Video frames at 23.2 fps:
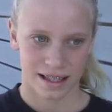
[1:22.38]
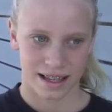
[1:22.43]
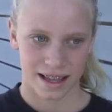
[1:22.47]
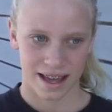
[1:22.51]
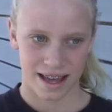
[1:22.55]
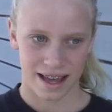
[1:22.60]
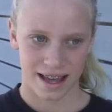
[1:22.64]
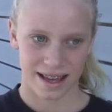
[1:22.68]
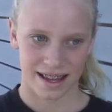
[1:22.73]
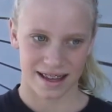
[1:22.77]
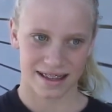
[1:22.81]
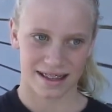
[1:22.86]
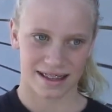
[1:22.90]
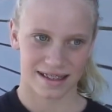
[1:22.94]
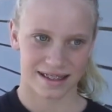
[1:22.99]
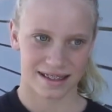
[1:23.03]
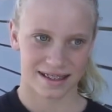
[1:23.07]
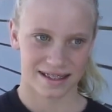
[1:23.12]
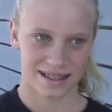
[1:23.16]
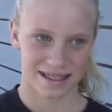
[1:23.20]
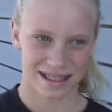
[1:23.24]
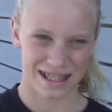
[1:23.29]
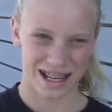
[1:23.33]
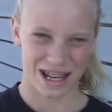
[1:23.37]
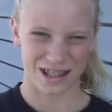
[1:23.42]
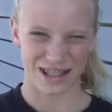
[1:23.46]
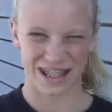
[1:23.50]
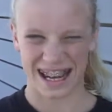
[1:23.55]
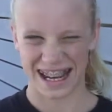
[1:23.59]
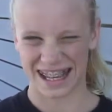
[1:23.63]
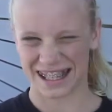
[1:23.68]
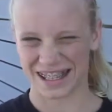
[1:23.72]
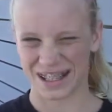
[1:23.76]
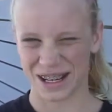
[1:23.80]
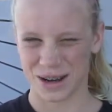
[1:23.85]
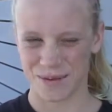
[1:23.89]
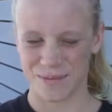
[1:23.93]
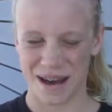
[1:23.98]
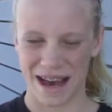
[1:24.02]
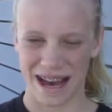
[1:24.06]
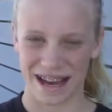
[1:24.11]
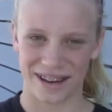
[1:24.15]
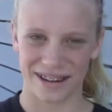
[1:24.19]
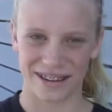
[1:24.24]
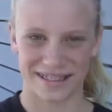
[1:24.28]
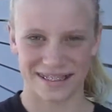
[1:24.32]
Uh, since I was nine, so
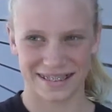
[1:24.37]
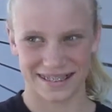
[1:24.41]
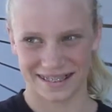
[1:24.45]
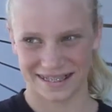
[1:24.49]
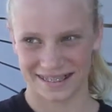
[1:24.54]
about